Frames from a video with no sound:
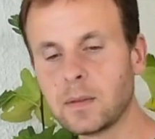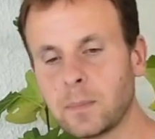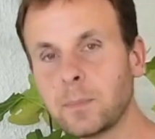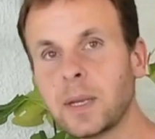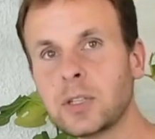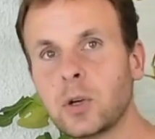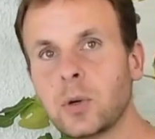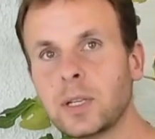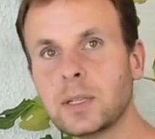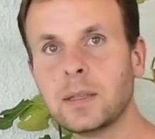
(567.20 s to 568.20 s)
much
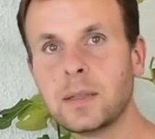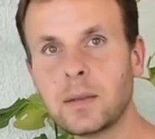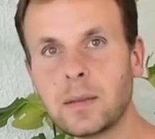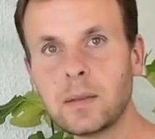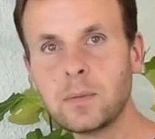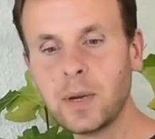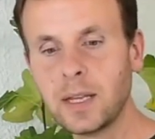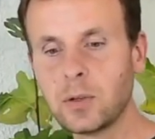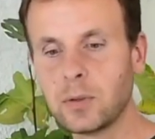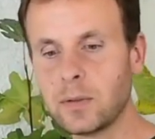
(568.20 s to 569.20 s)
longer,
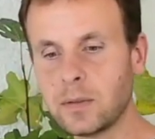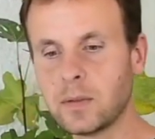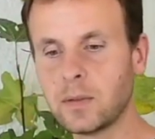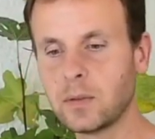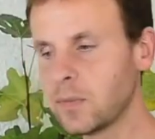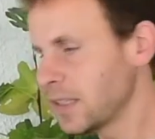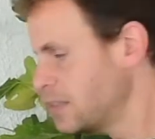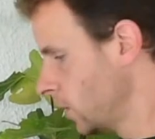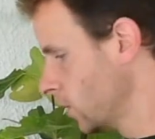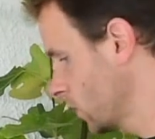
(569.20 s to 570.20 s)
vital, without
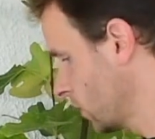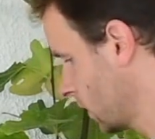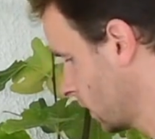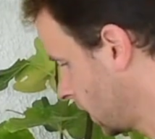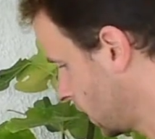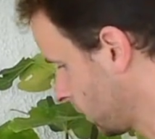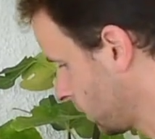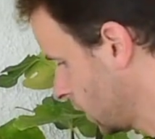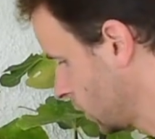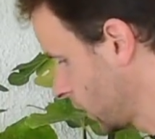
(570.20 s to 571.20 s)
drying out quickly.
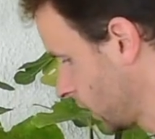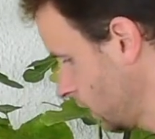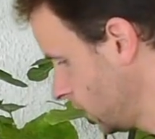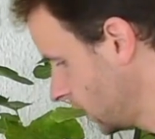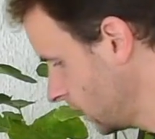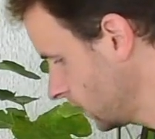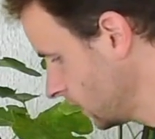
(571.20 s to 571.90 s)
In other words, you